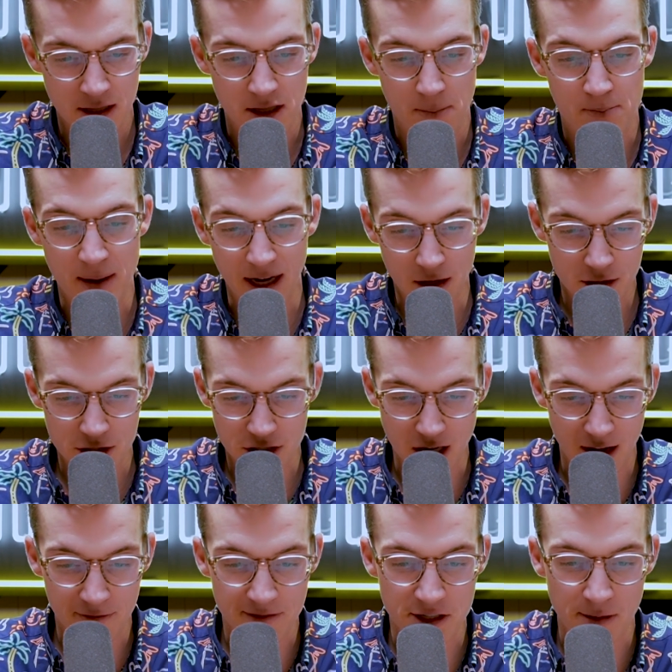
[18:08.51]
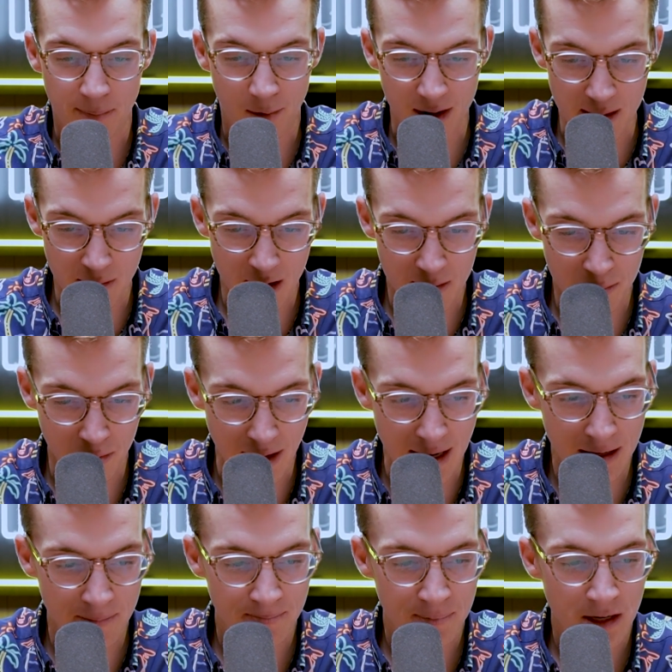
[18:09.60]
The bigger stuff is the premium
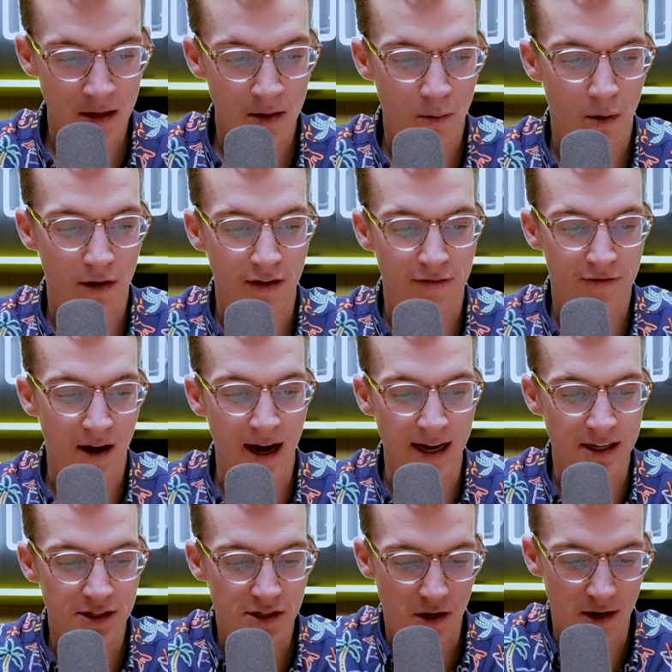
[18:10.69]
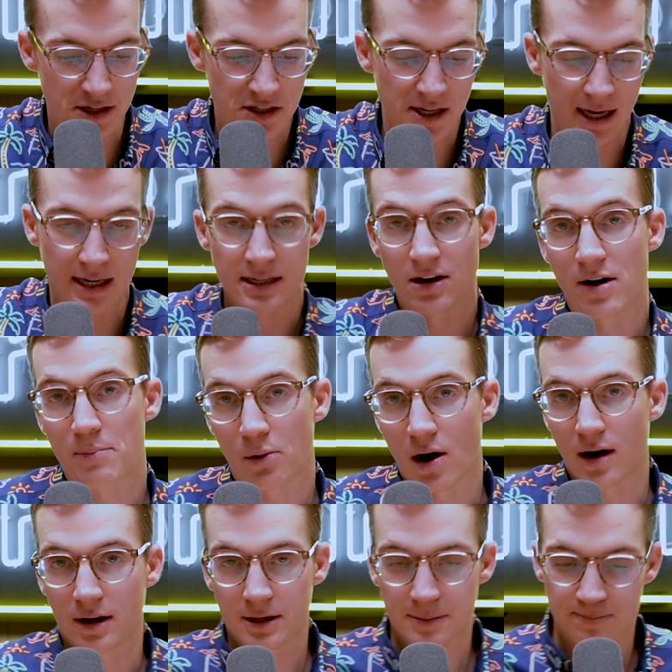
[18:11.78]
blend, while the fines are a secondary
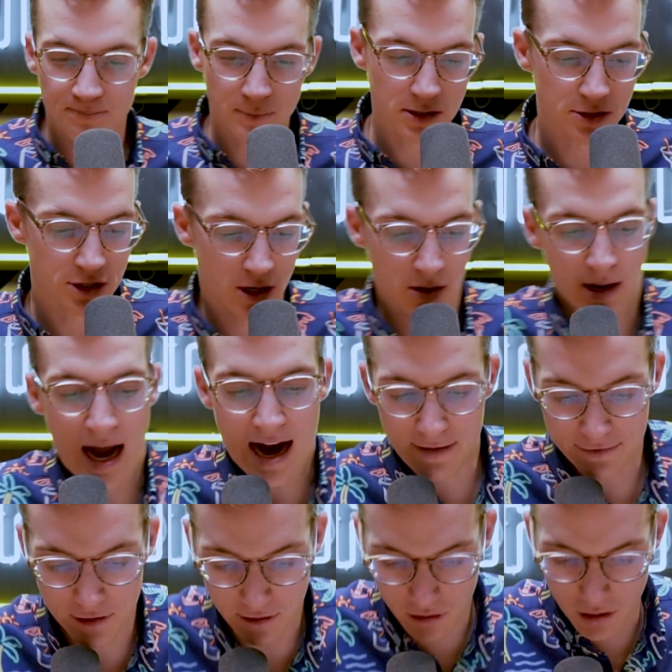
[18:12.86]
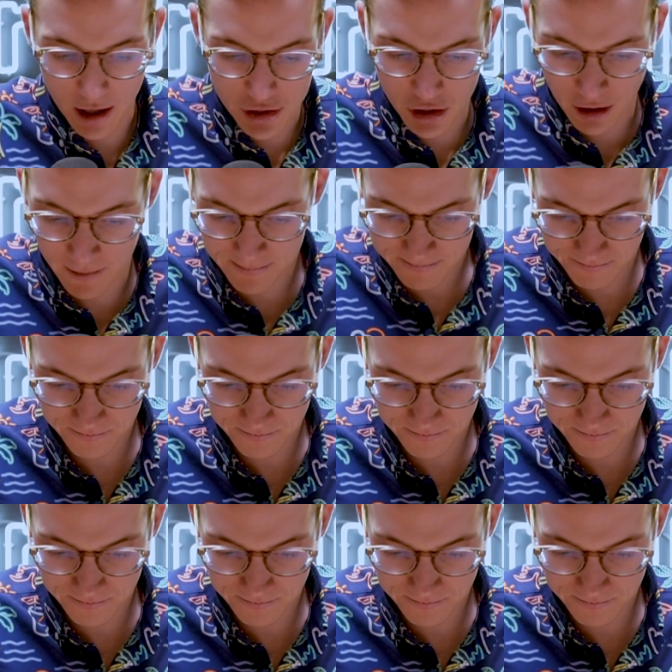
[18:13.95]
product. So after the crusher,